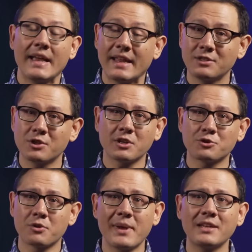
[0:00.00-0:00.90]
and it took a
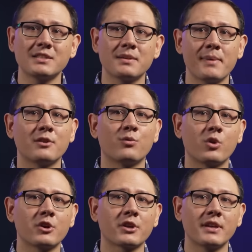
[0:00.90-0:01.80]
tremendous amount of
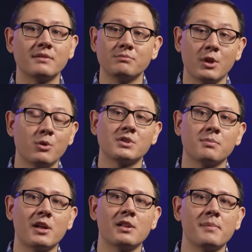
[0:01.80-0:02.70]
work and no
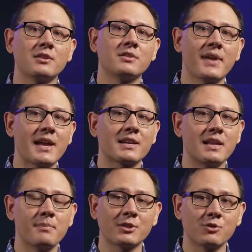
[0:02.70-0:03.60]
small amount amount of
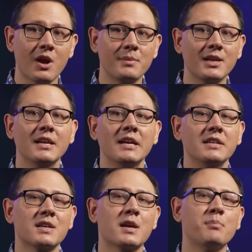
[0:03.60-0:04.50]
academic drama
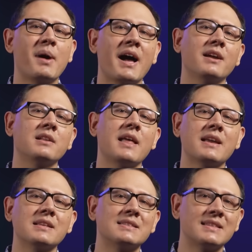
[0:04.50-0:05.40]
to compile a
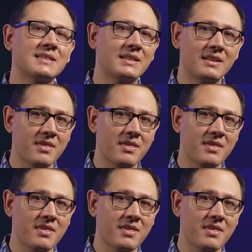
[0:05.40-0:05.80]
consistent